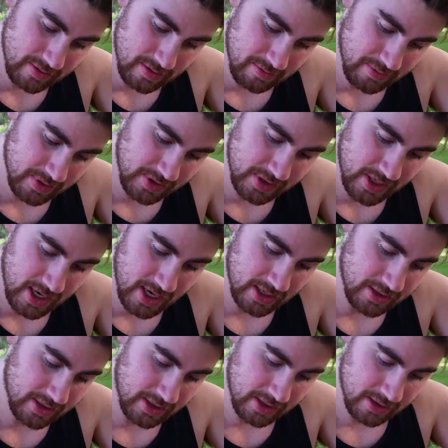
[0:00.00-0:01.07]
a bunch of
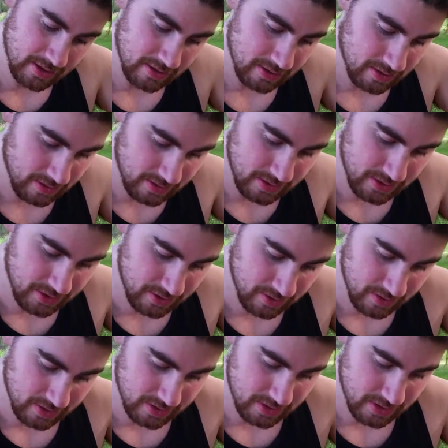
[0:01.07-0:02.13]
hot teen girls in
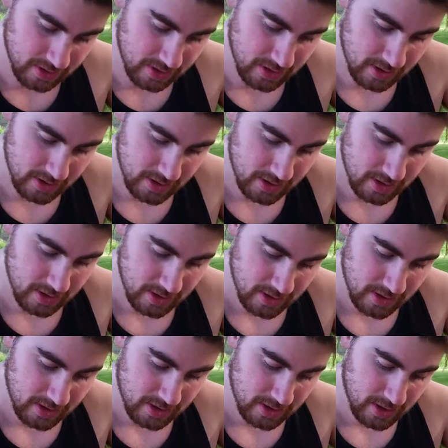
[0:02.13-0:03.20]
shorts.
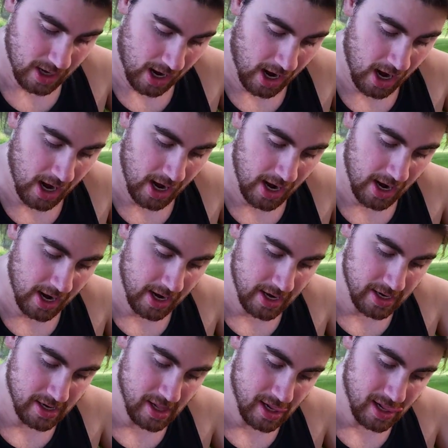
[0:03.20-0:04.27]

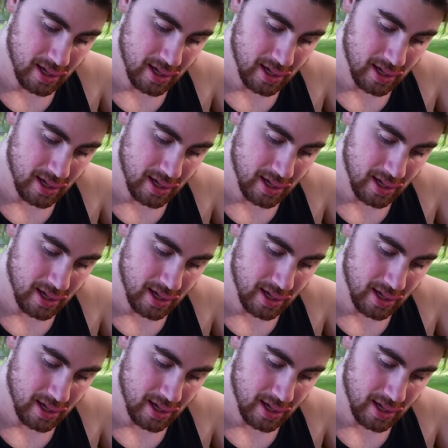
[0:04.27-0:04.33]
That's